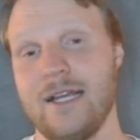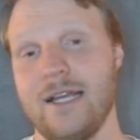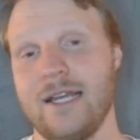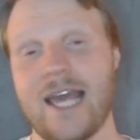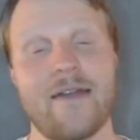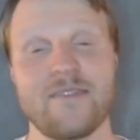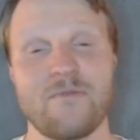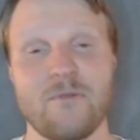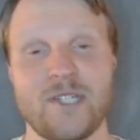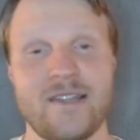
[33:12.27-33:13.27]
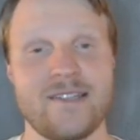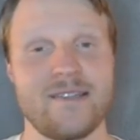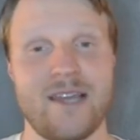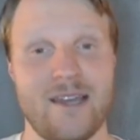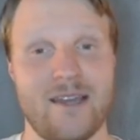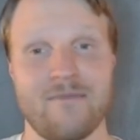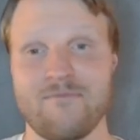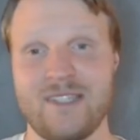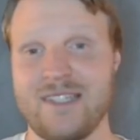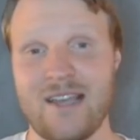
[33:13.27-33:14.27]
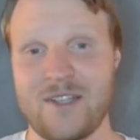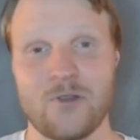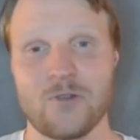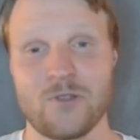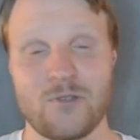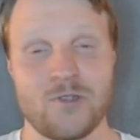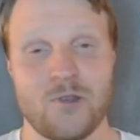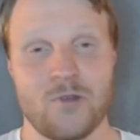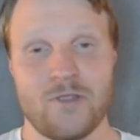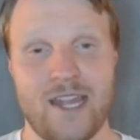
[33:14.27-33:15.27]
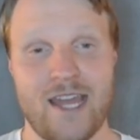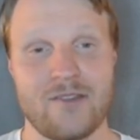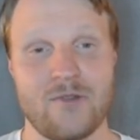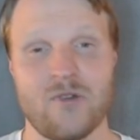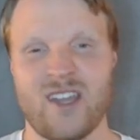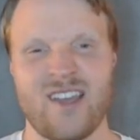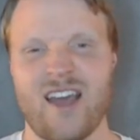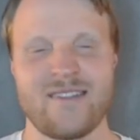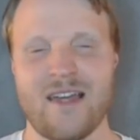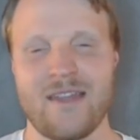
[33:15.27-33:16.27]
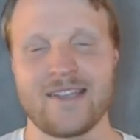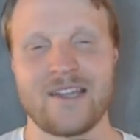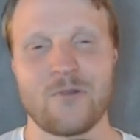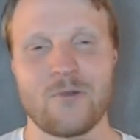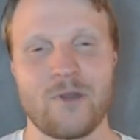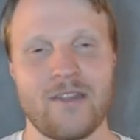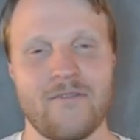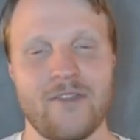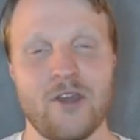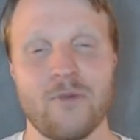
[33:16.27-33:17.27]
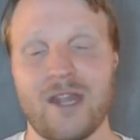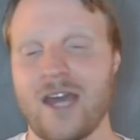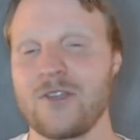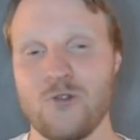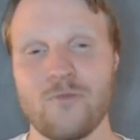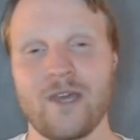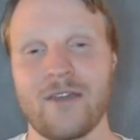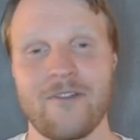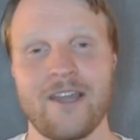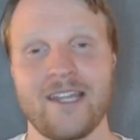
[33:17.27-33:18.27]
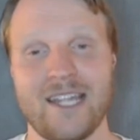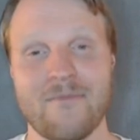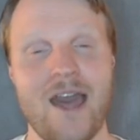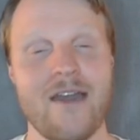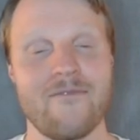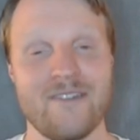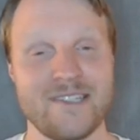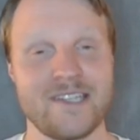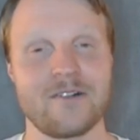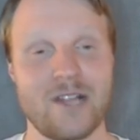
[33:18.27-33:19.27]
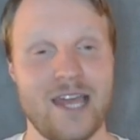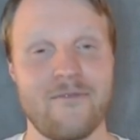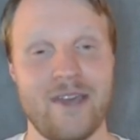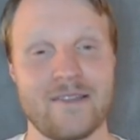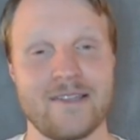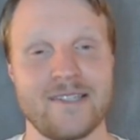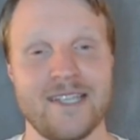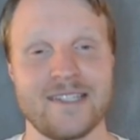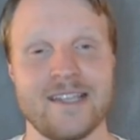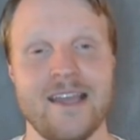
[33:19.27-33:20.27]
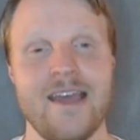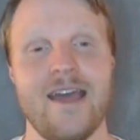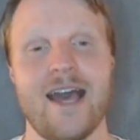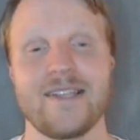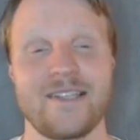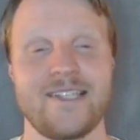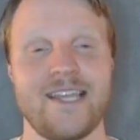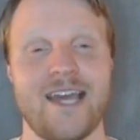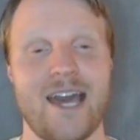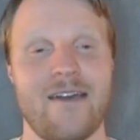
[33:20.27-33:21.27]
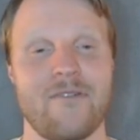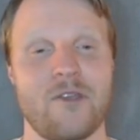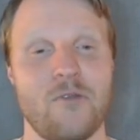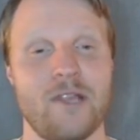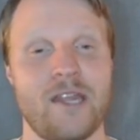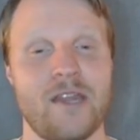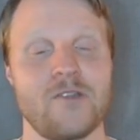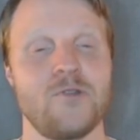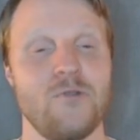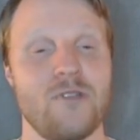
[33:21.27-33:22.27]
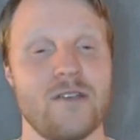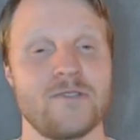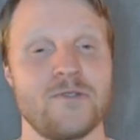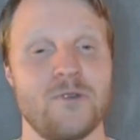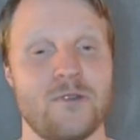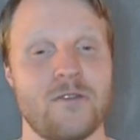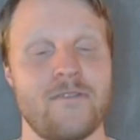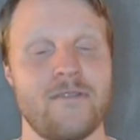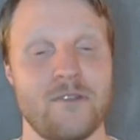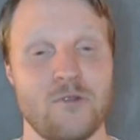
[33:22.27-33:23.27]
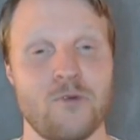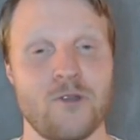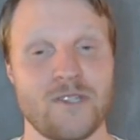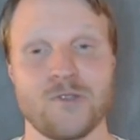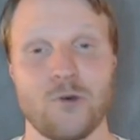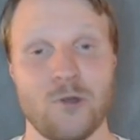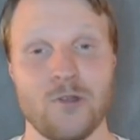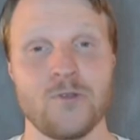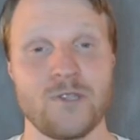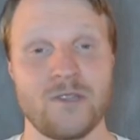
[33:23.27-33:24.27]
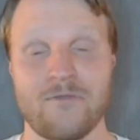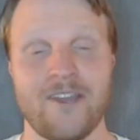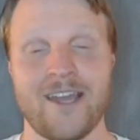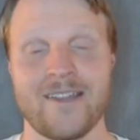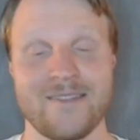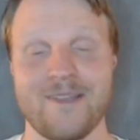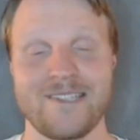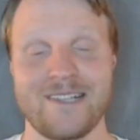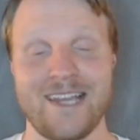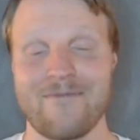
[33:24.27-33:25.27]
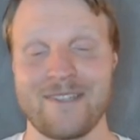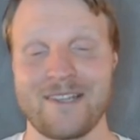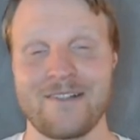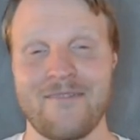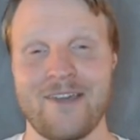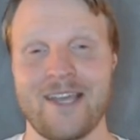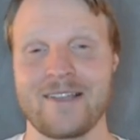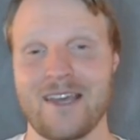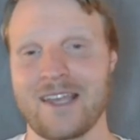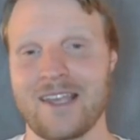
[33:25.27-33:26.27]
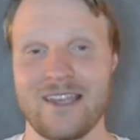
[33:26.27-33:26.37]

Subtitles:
yeah, that's pretty much it. I should also just note that I think I said it already in the video, but I do make a free hit team every single game week this season. As you can see, I have accumulated 2,252 points in total using the free hits basically every single game week, like